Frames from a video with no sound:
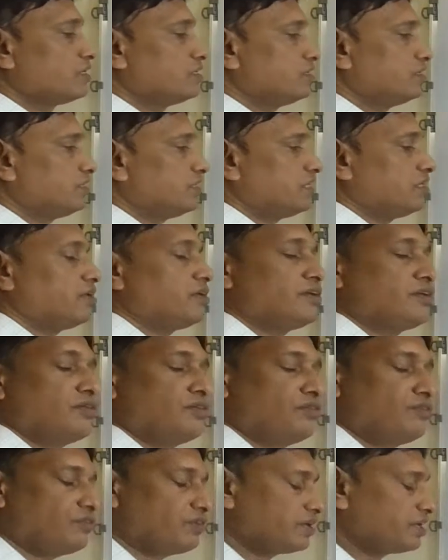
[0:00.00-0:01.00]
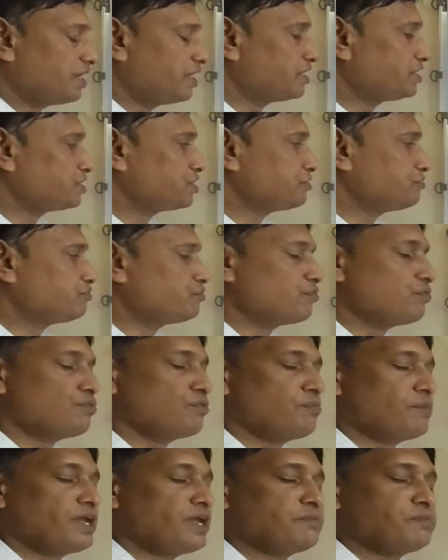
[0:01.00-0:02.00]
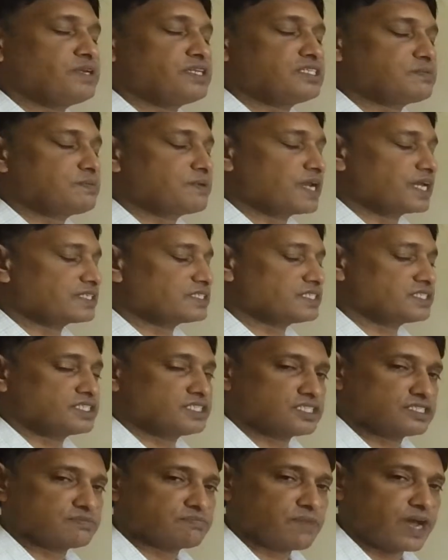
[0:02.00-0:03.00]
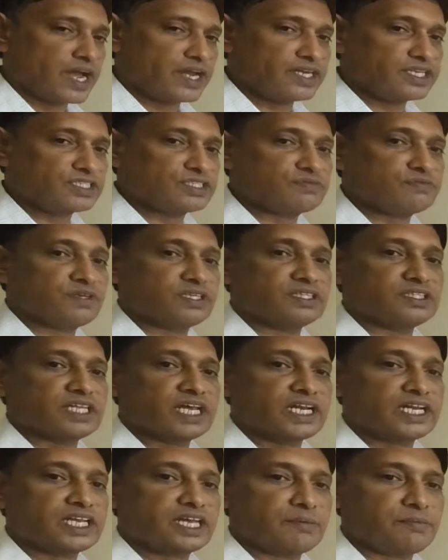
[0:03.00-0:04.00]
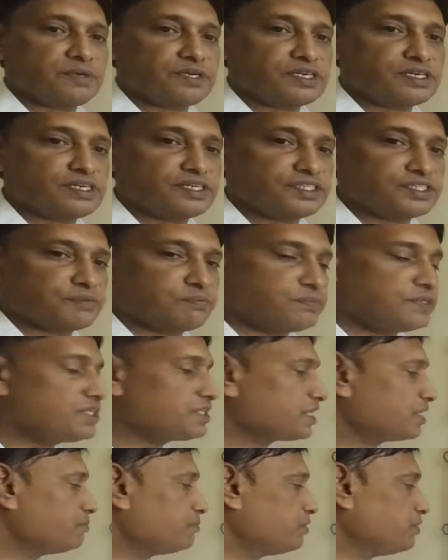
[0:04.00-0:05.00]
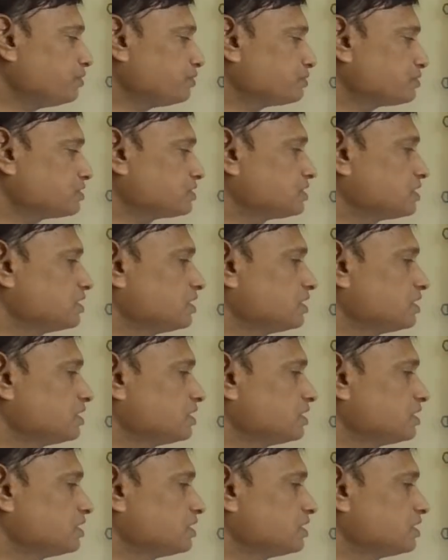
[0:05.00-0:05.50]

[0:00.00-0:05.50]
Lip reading: the character for main principal axis is -1, then capital letter B can be used.